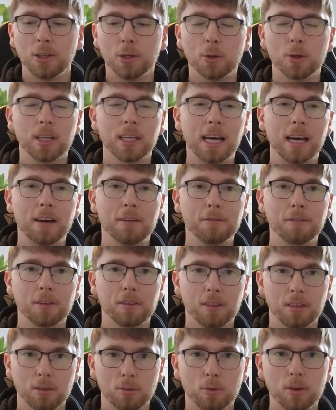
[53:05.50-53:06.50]
can have
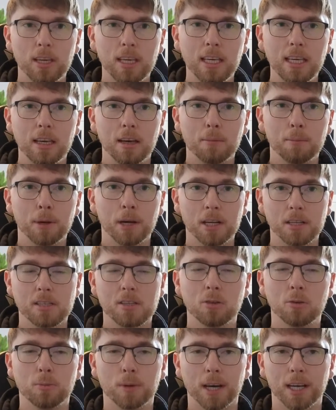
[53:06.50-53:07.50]
3
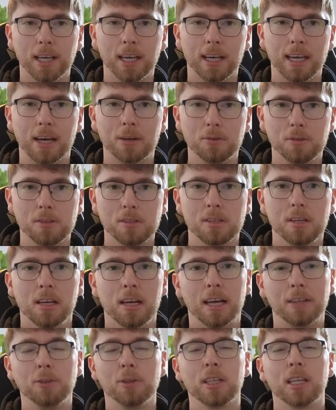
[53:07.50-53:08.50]
personal buying accounts
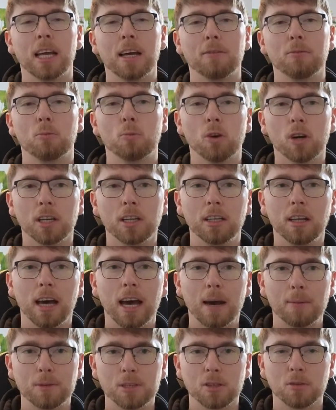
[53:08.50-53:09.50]
and you can have 1
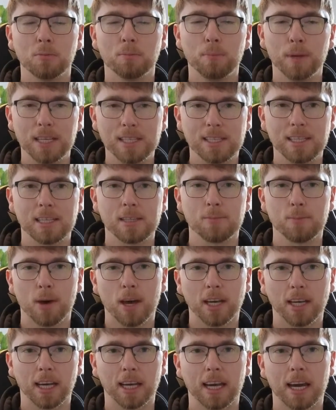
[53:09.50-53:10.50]
Amazon business
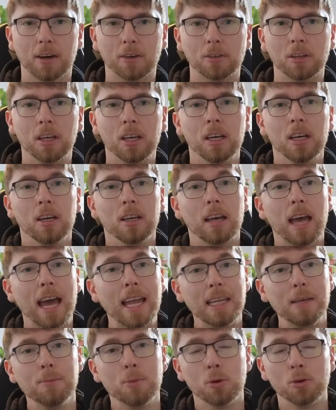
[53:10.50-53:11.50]
buying account.
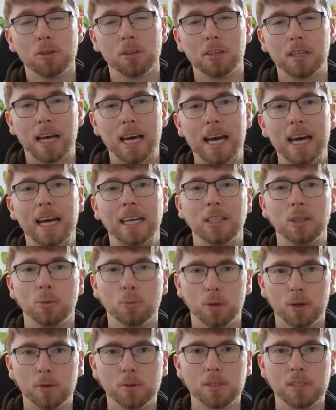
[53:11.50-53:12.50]
Any more than that, and you
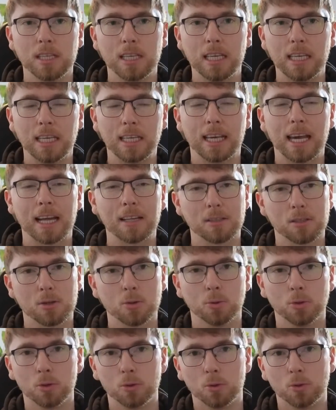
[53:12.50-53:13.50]
will see
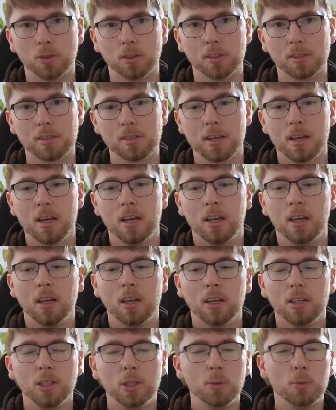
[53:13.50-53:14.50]
cancelled orders.
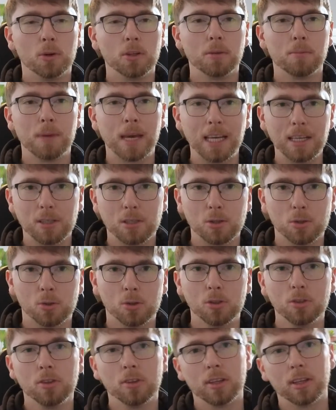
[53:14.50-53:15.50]
You want to make
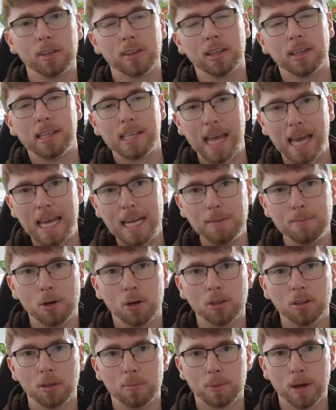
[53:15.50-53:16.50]
sure that the name
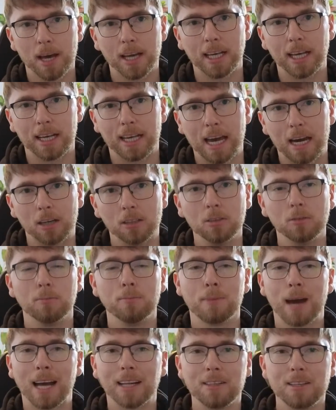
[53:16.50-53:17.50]
on the buying account
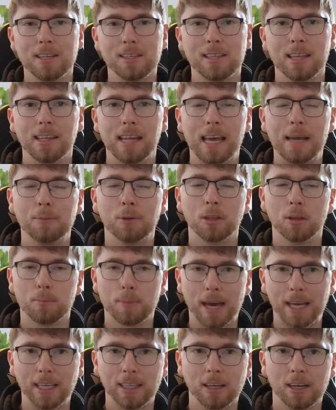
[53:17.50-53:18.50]
matches the name on the
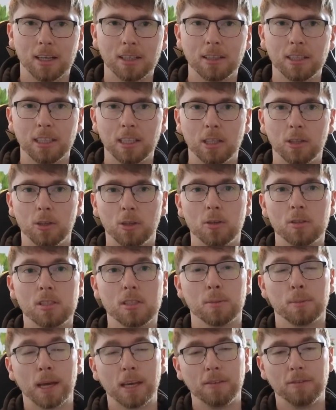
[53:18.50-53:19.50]
bank card that you use to
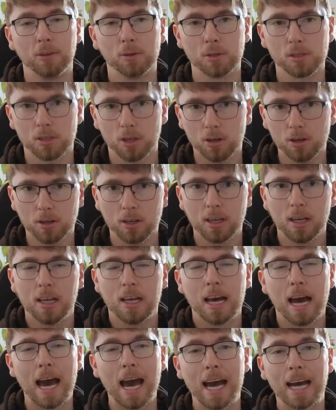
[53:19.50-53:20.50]
pay for your stock.
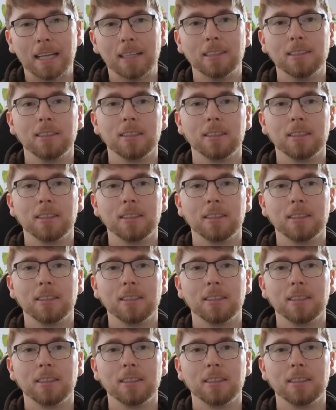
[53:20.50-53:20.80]
And